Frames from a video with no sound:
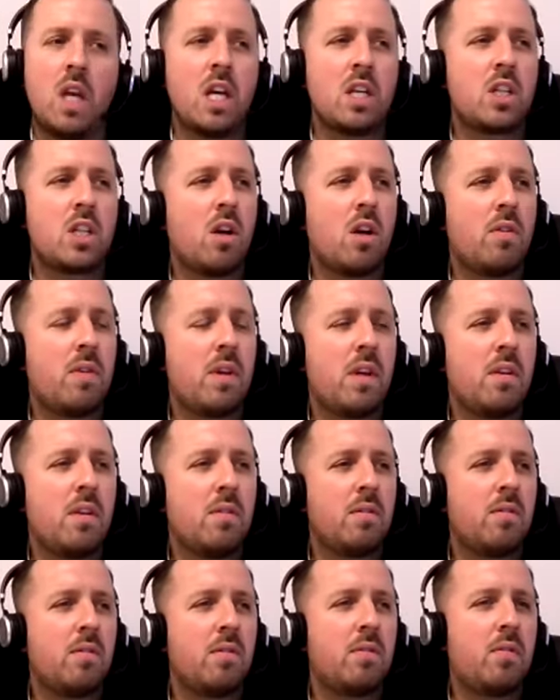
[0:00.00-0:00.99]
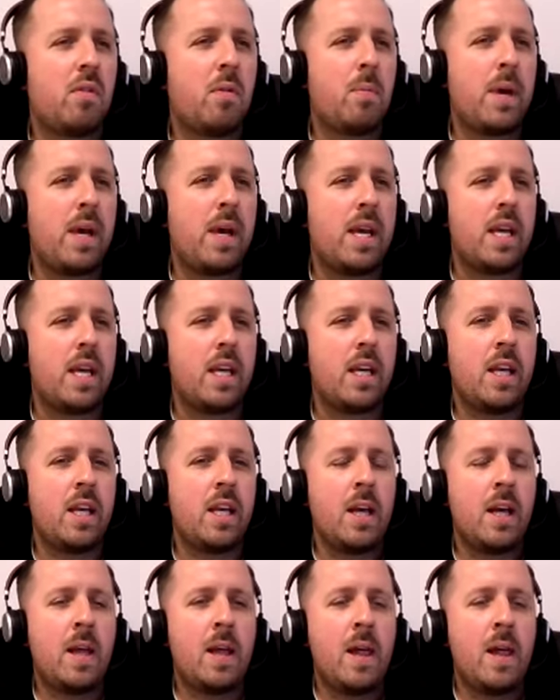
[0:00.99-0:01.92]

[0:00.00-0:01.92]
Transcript: yeah, so I think for me,